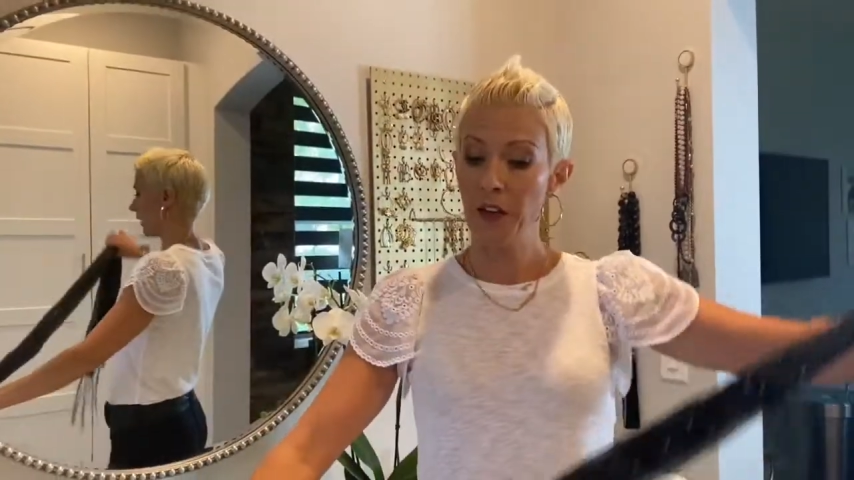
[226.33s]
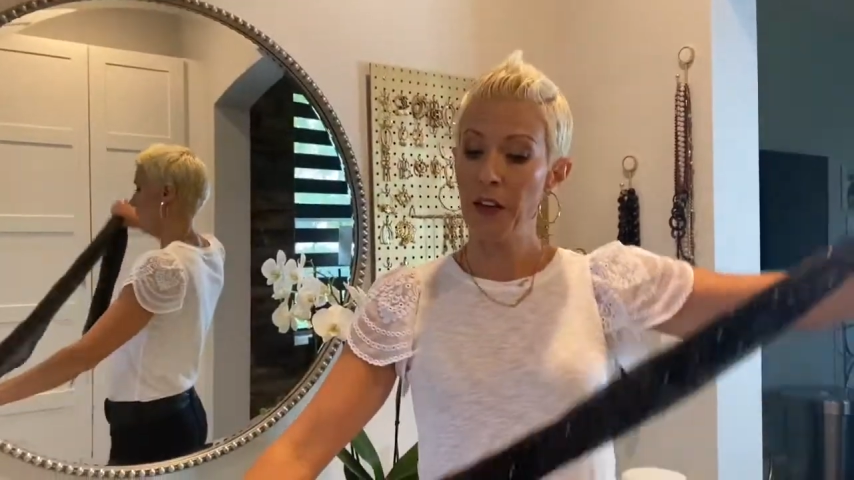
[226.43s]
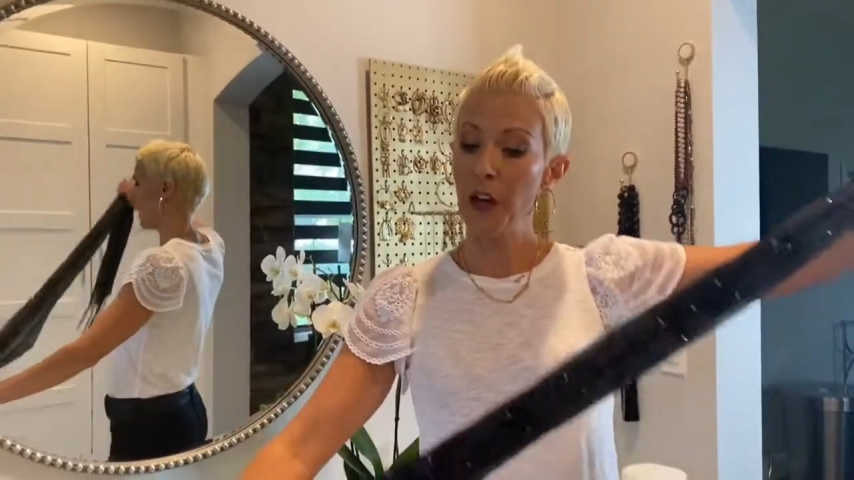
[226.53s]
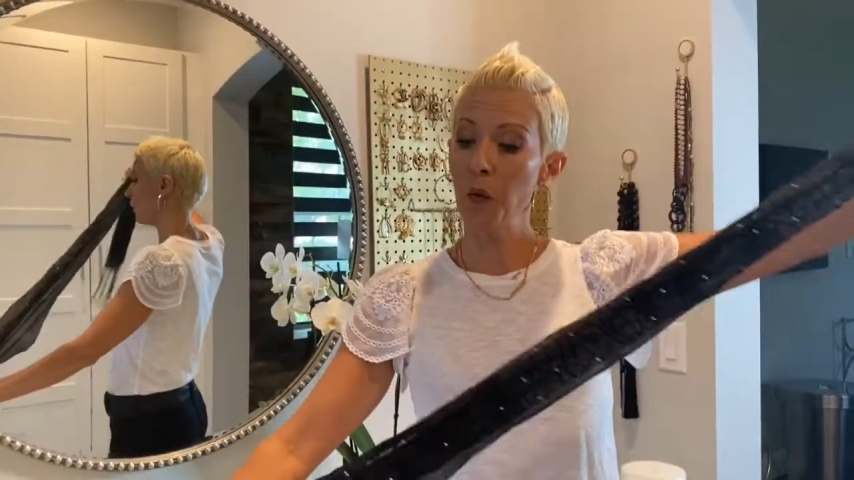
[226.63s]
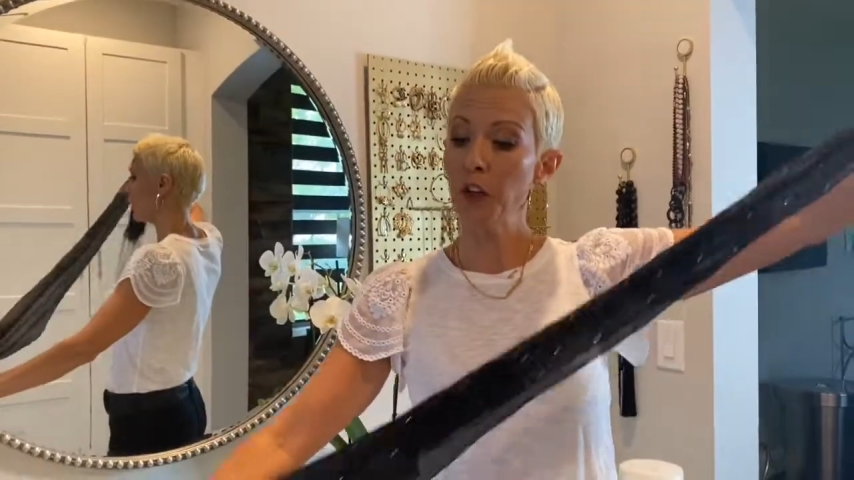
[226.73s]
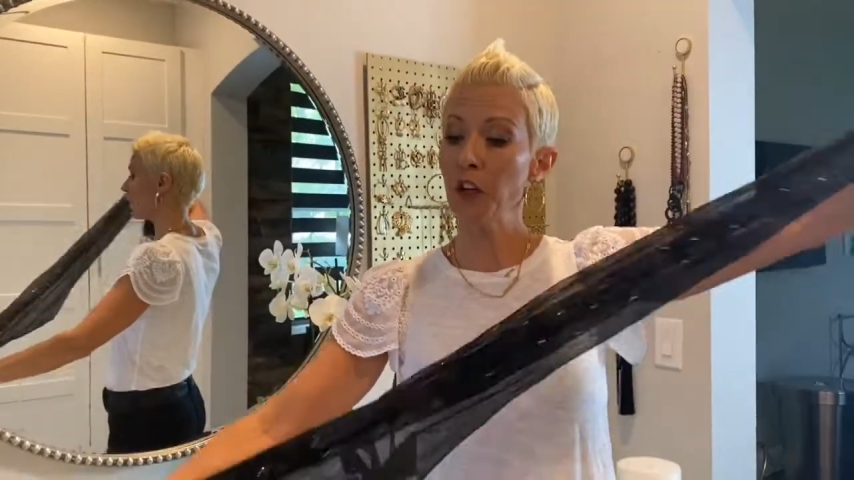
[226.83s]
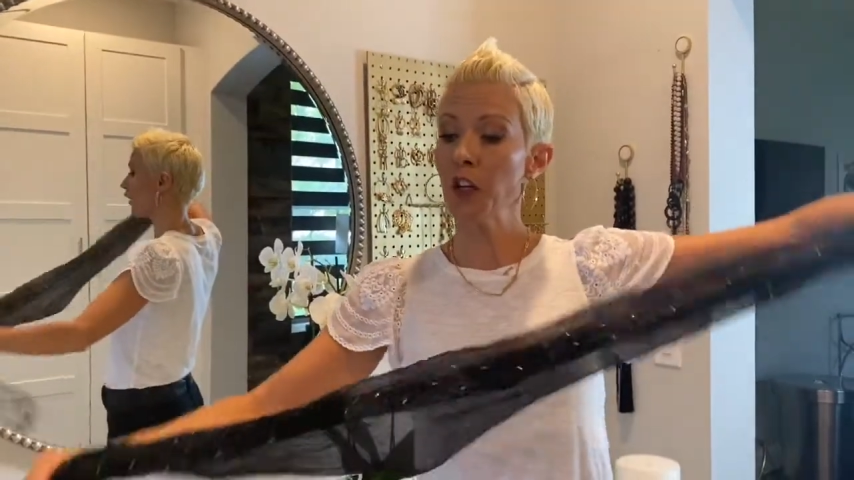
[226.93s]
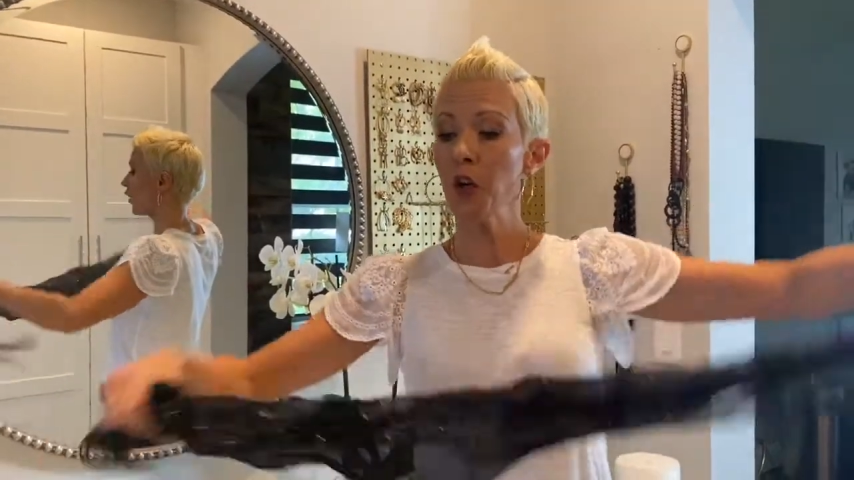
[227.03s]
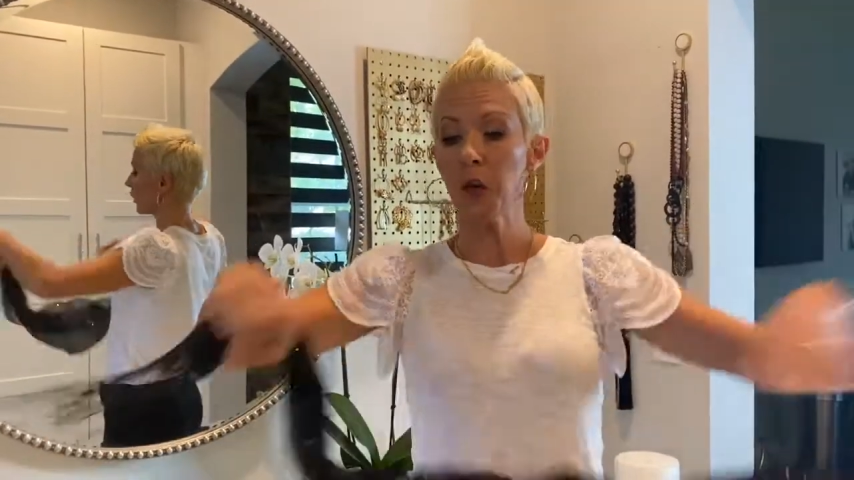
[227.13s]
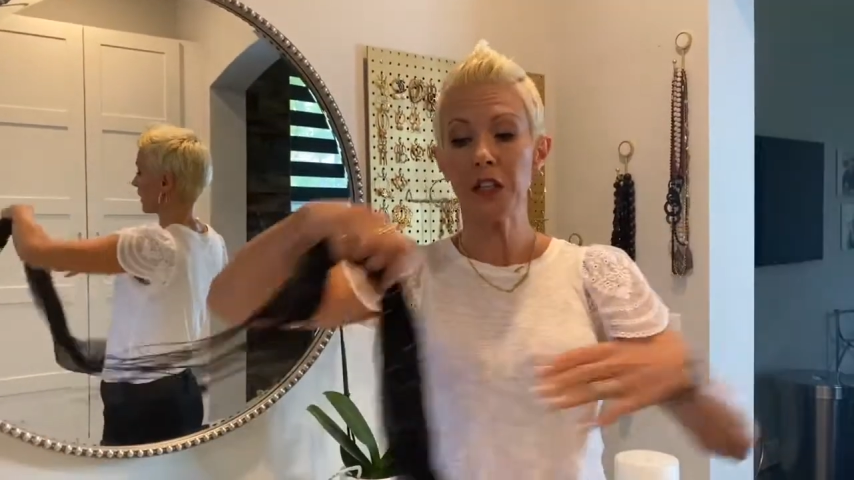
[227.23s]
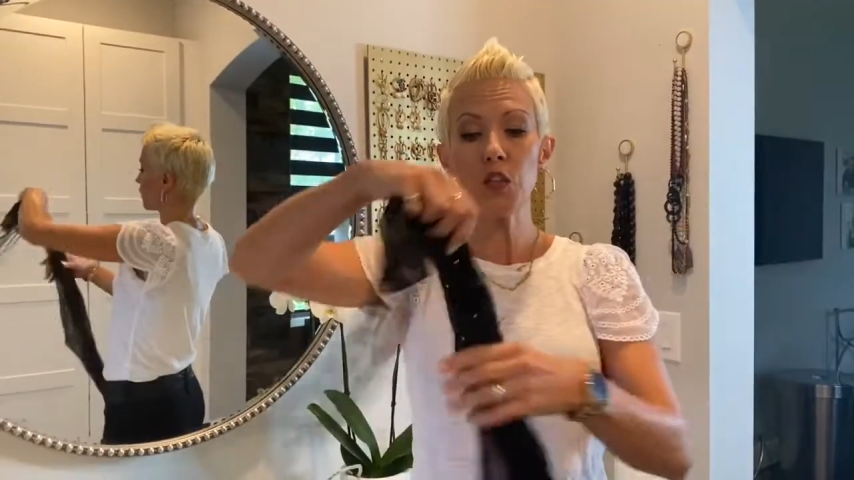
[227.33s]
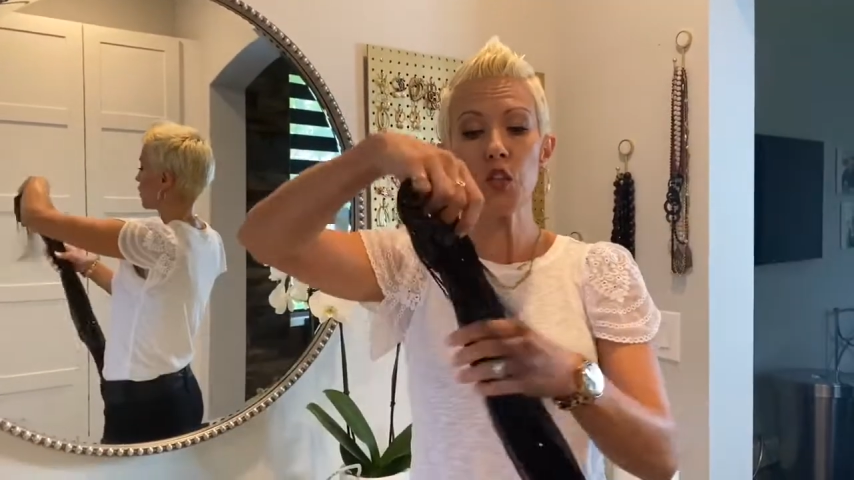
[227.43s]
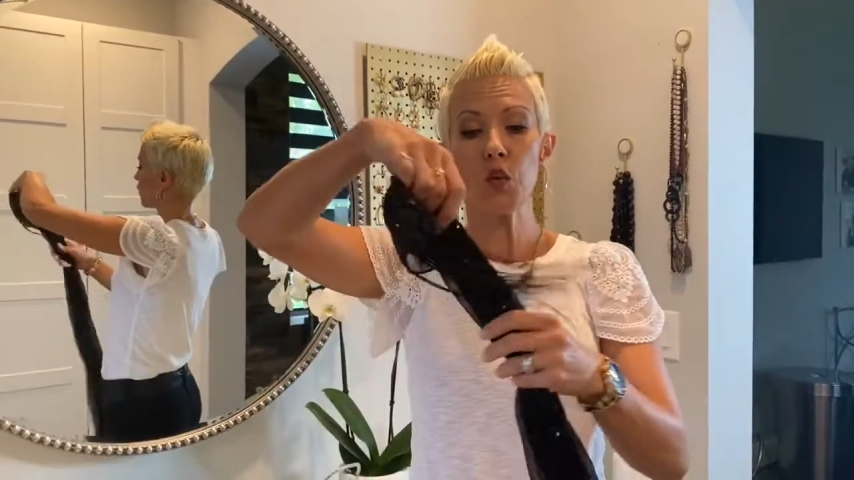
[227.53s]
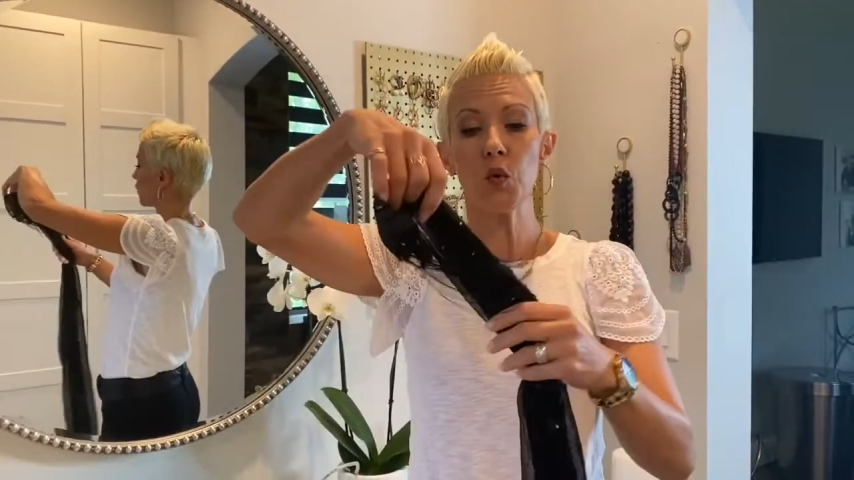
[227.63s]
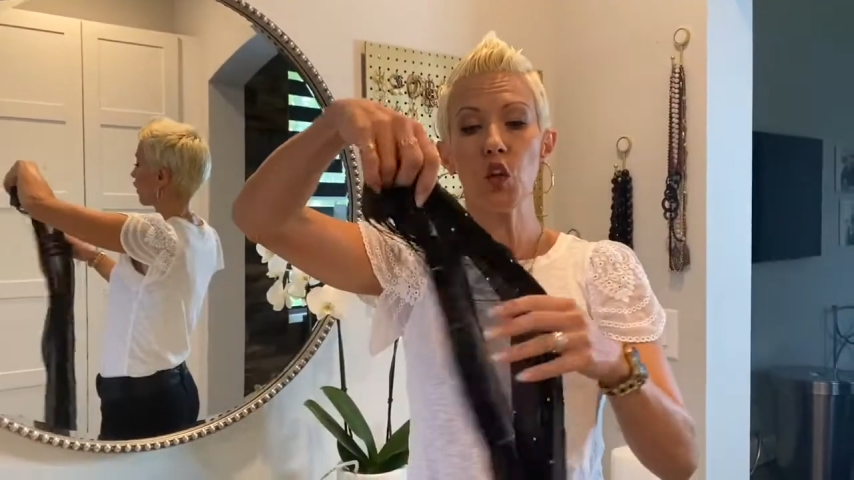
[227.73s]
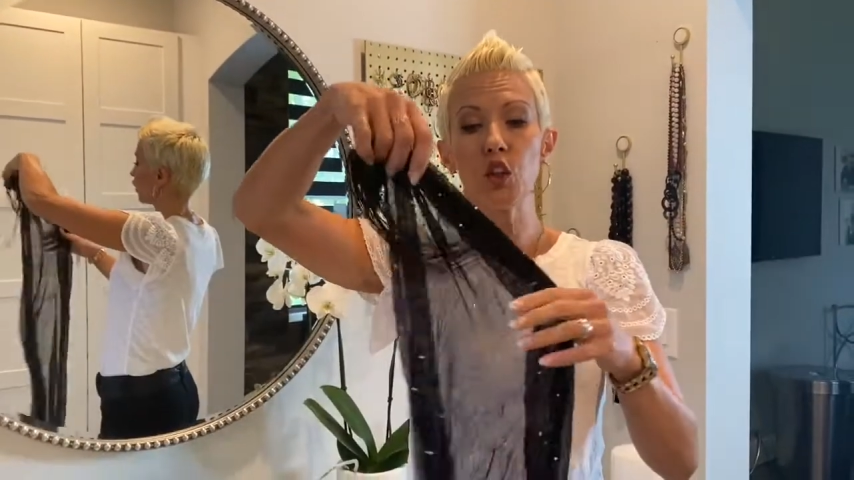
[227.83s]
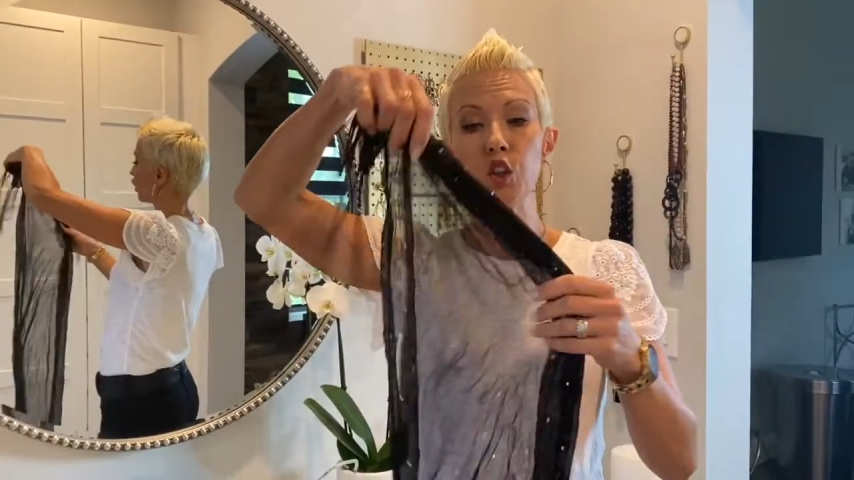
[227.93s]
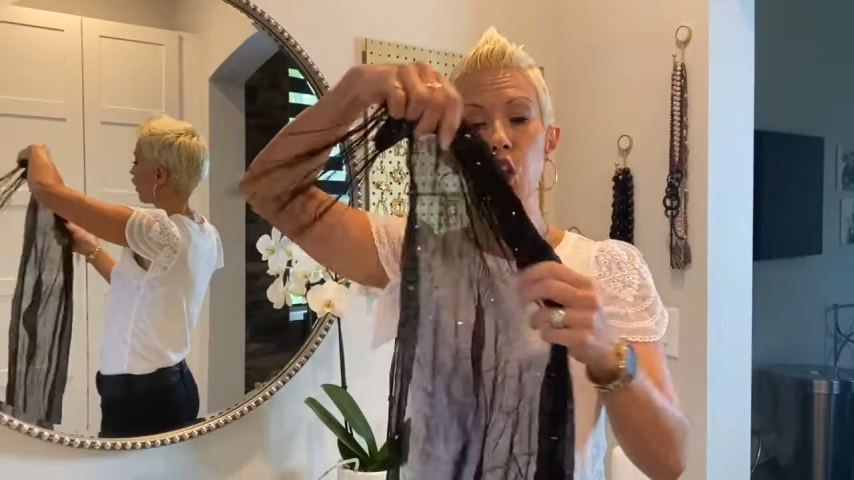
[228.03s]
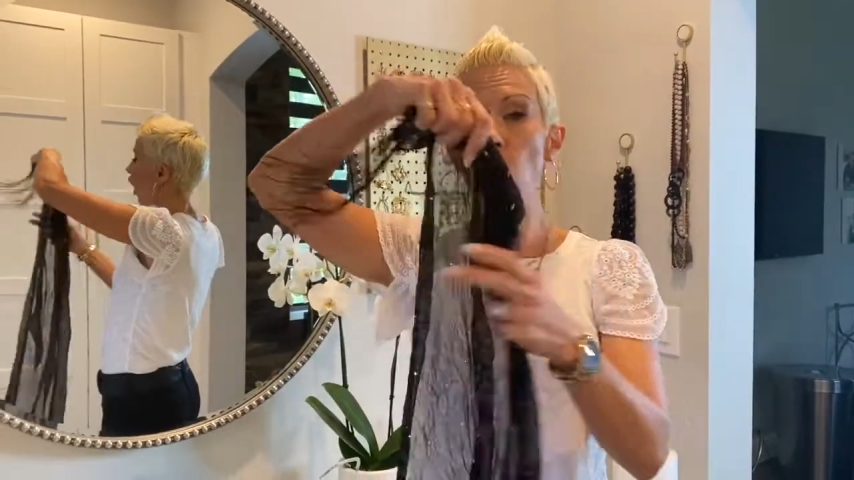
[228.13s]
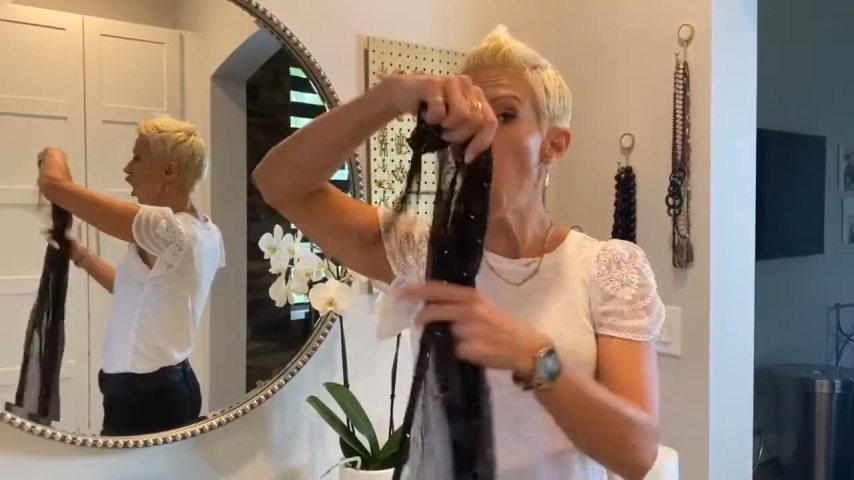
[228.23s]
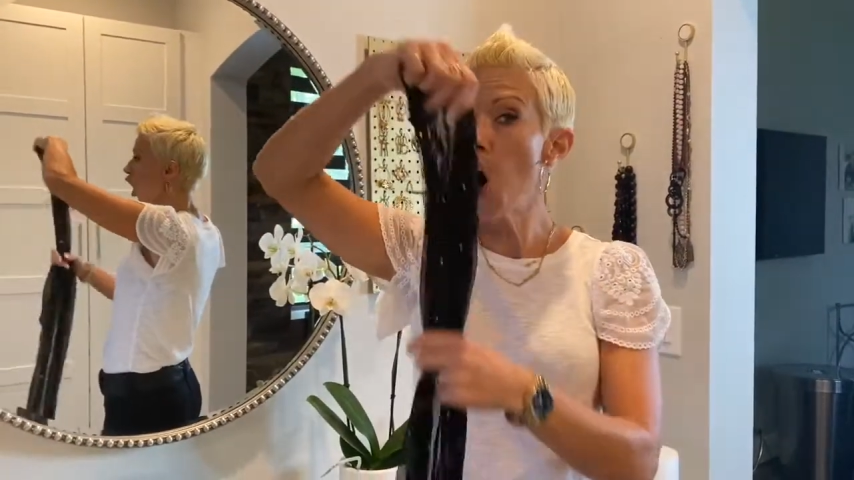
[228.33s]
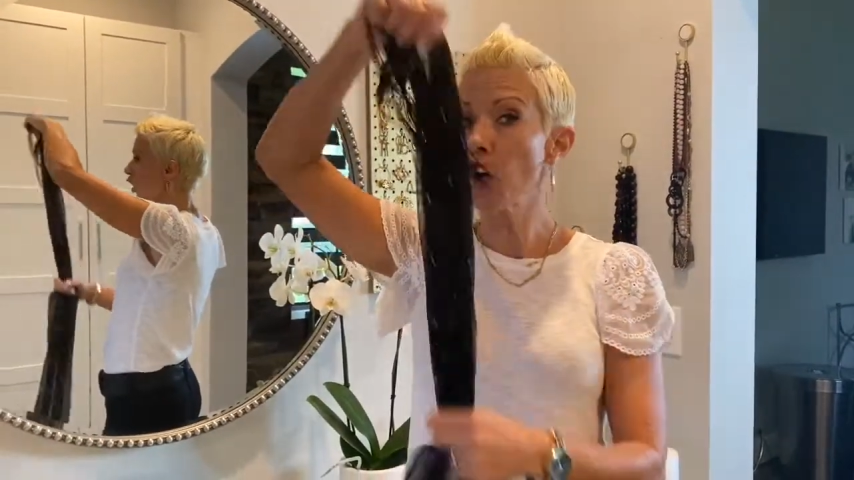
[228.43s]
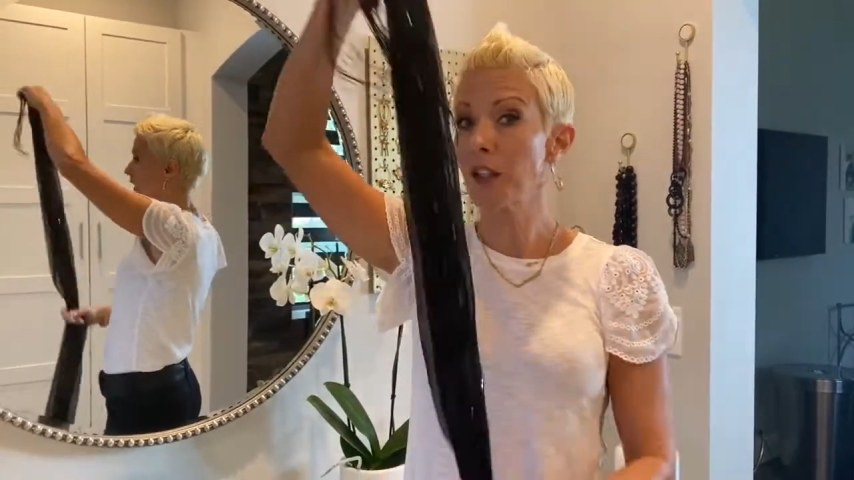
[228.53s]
Now we're going to go into long,